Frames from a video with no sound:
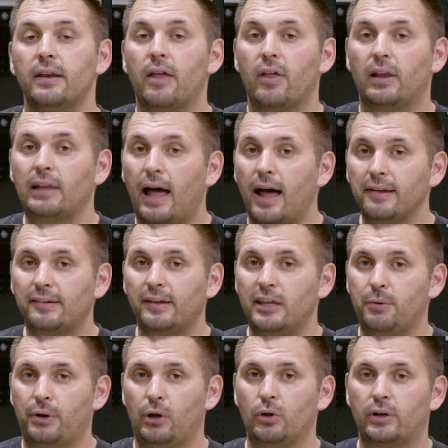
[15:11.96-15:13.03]
Now the last thing
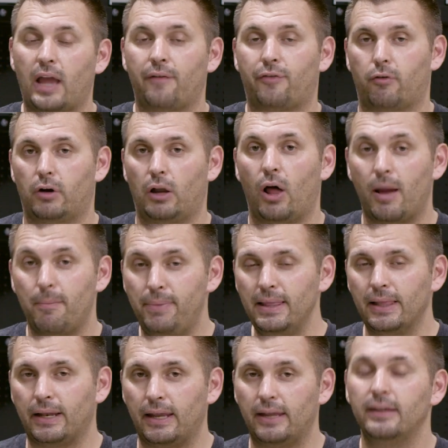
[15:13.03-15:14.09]
you want to look at for
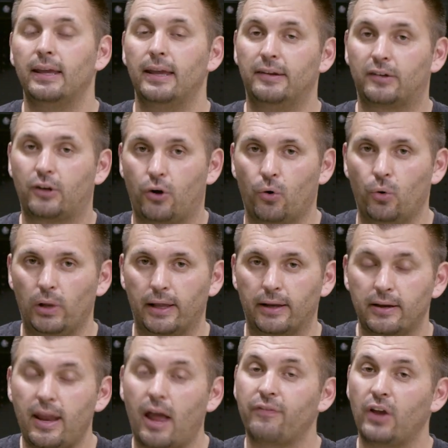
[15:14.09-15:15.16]
reliability is cooling.
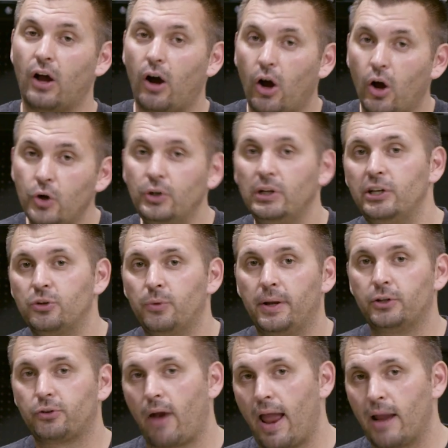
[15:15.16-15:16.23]
Now if you're only
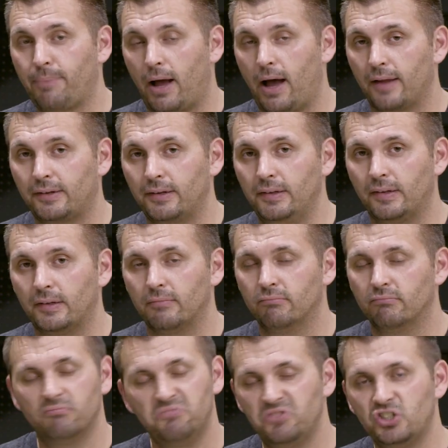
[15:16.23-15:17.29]
doing drag passes,
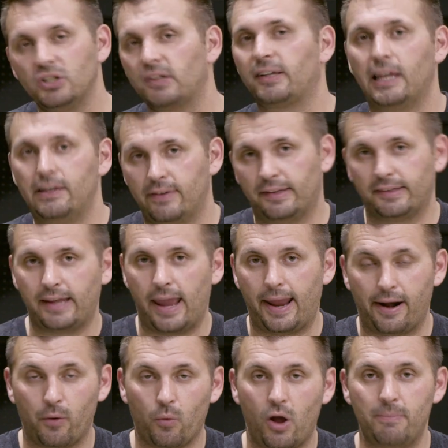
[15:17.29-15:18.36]
just leave it
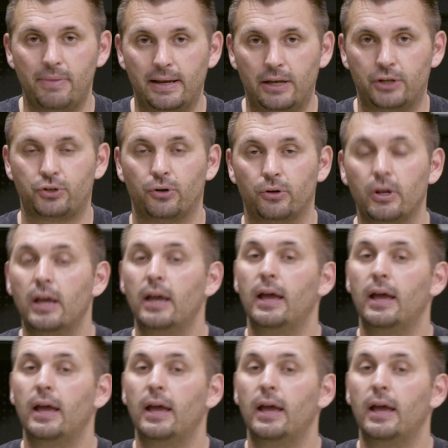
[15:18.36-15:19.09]
standard, it won't be an issue.